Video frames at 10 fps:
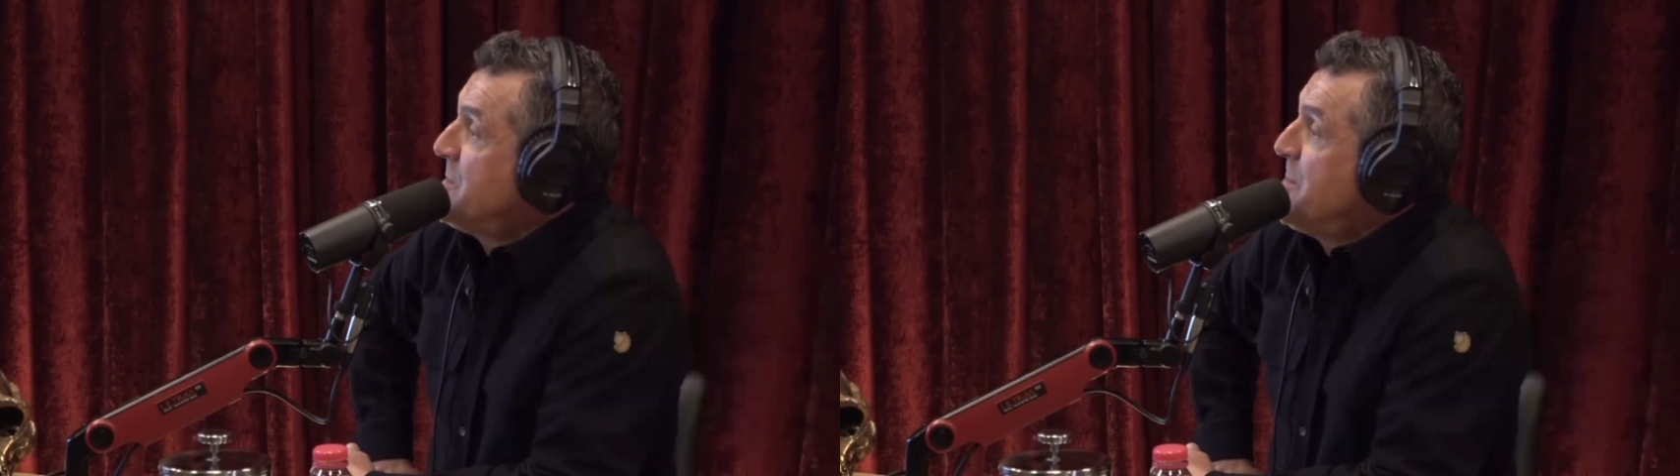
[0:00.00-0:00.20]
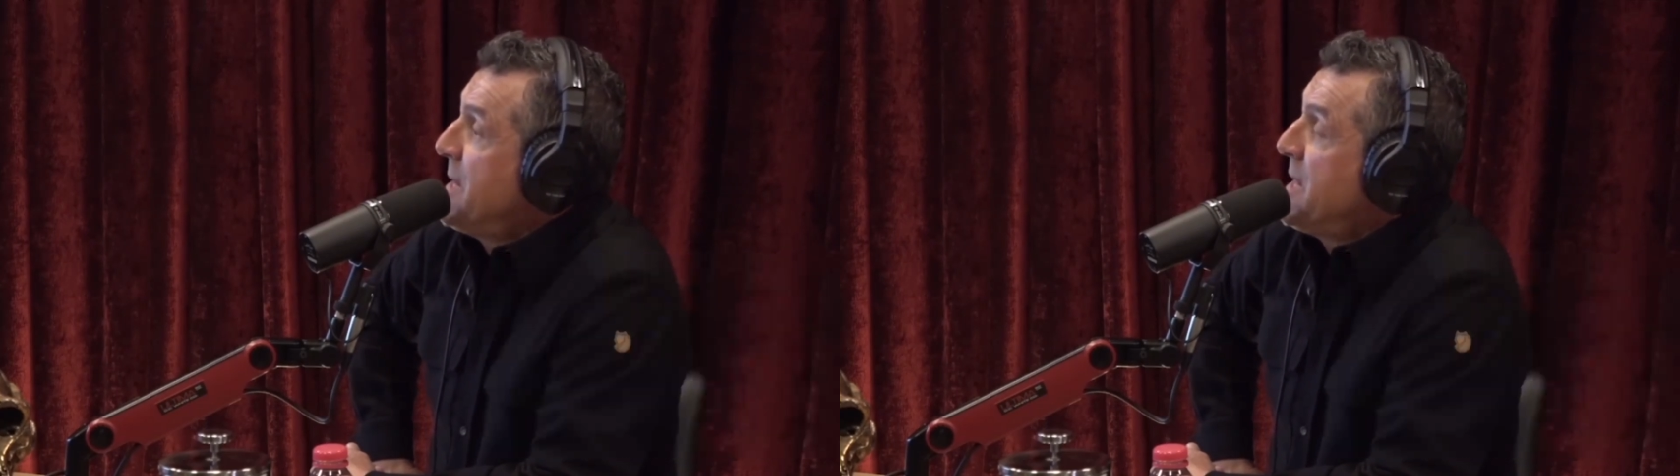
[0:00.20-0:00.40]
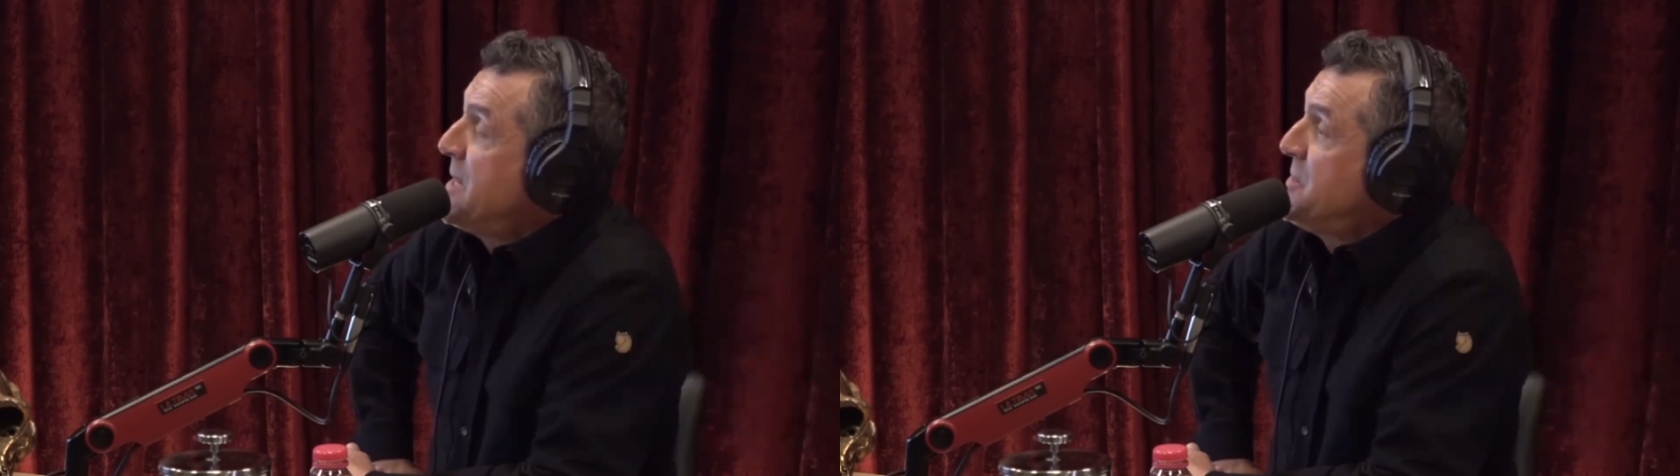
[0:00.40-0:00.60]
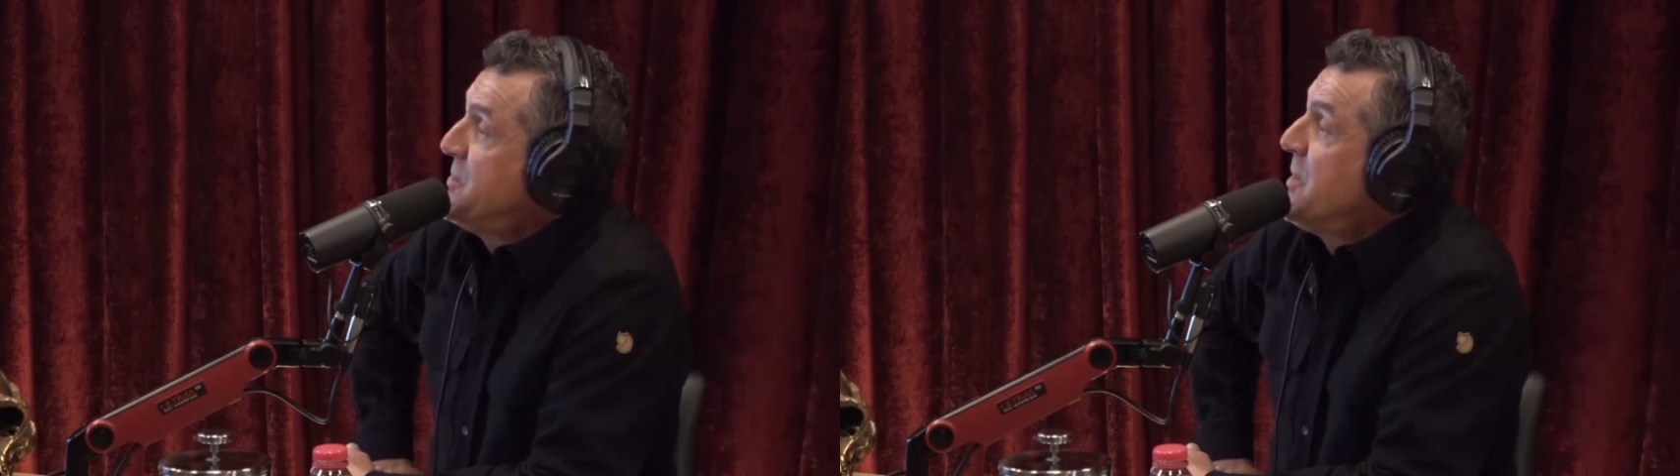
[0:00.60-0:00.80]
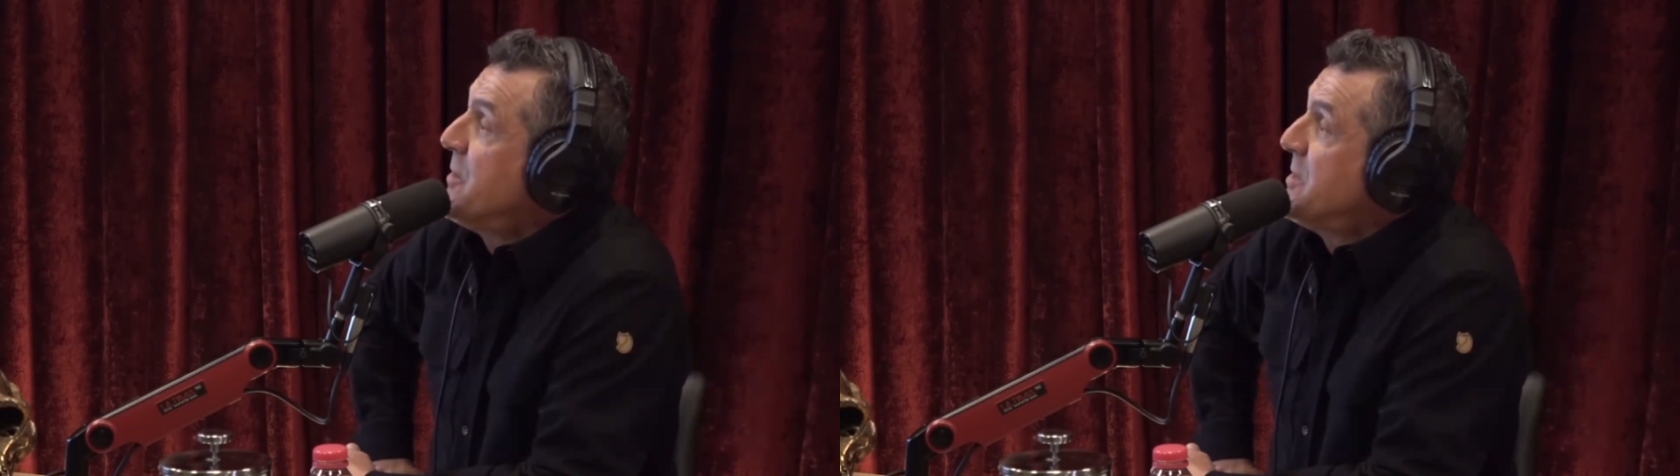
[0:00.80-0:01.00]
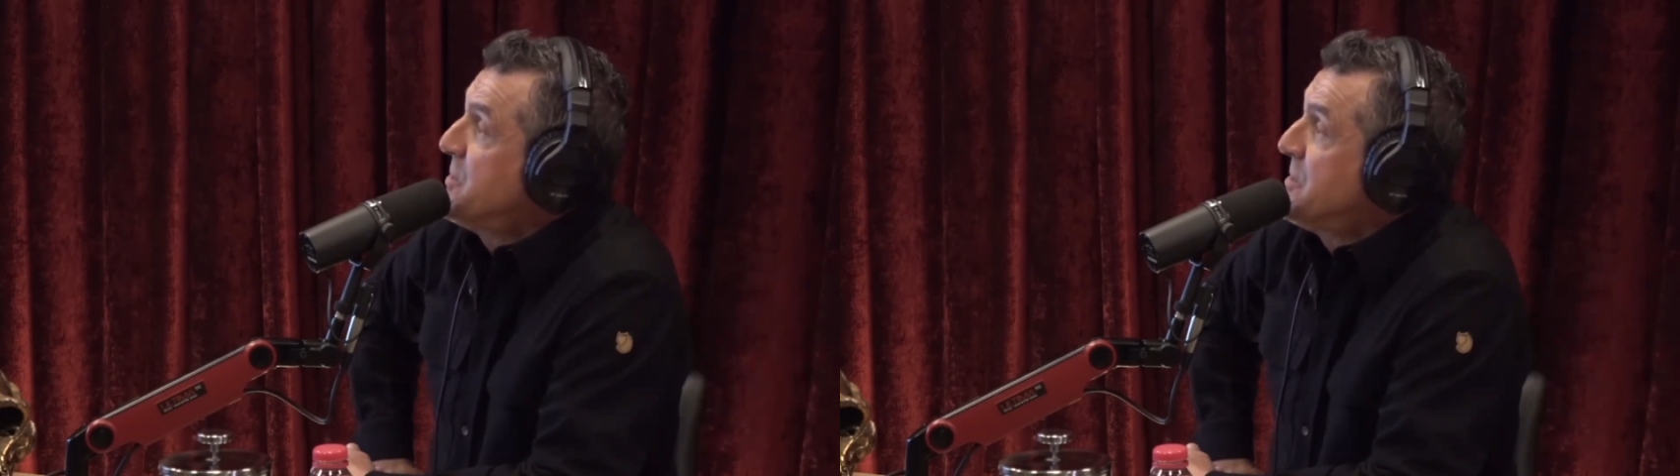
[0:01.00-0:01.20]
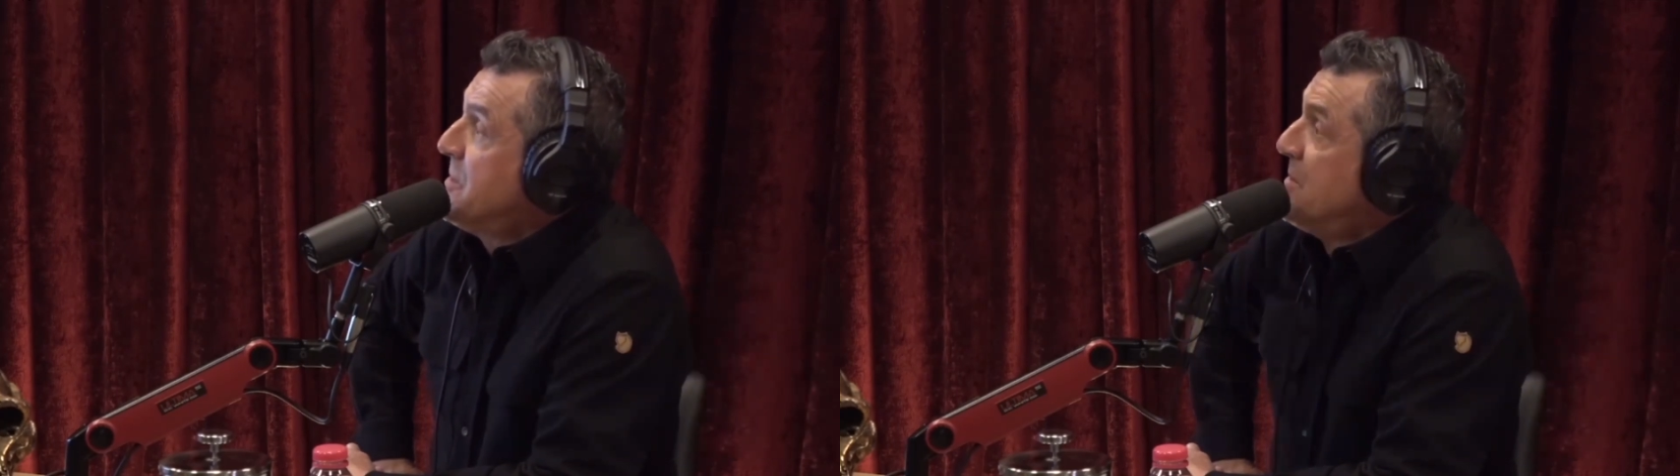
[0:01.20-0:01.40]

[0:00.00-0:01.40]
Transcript: made any serious